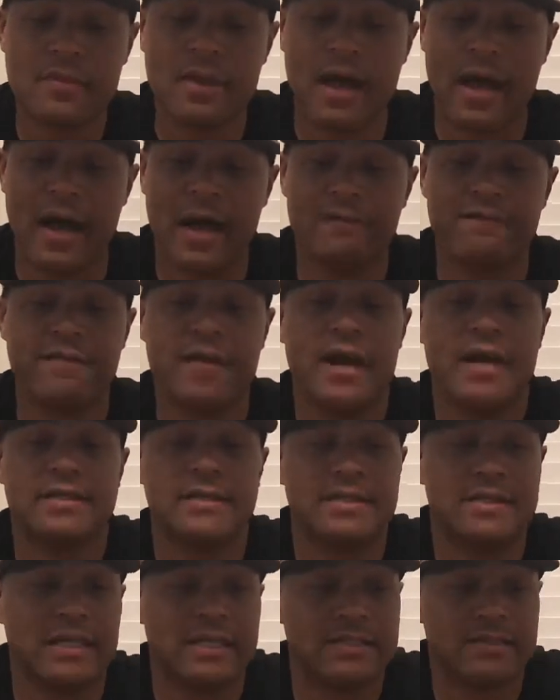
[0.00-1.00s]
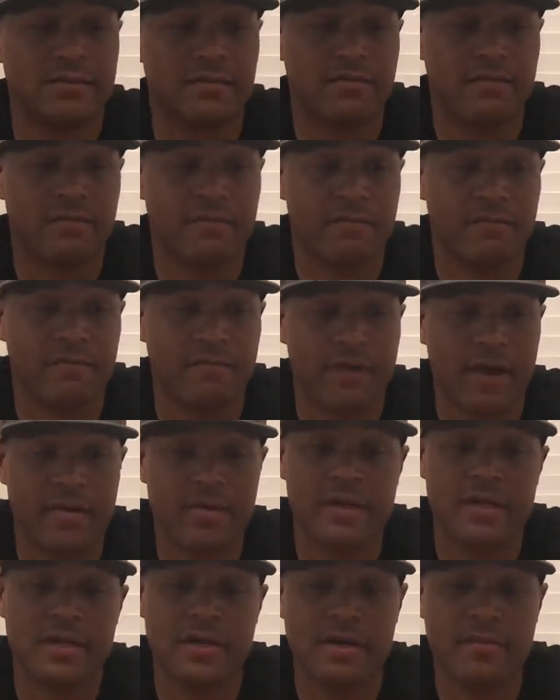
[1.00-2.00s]
I find that that's
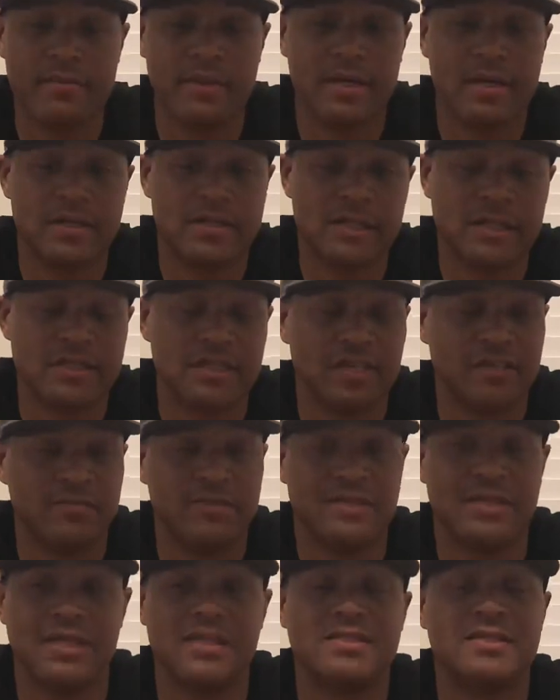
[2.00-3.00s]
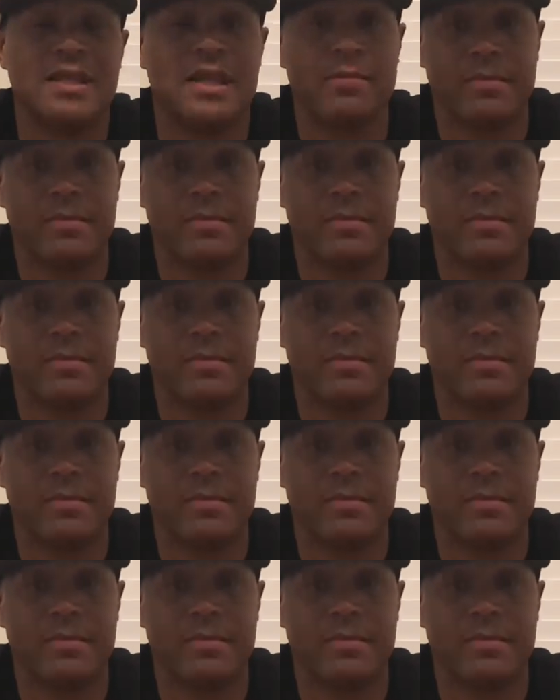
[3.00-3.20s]
very good because they're telling me that they stand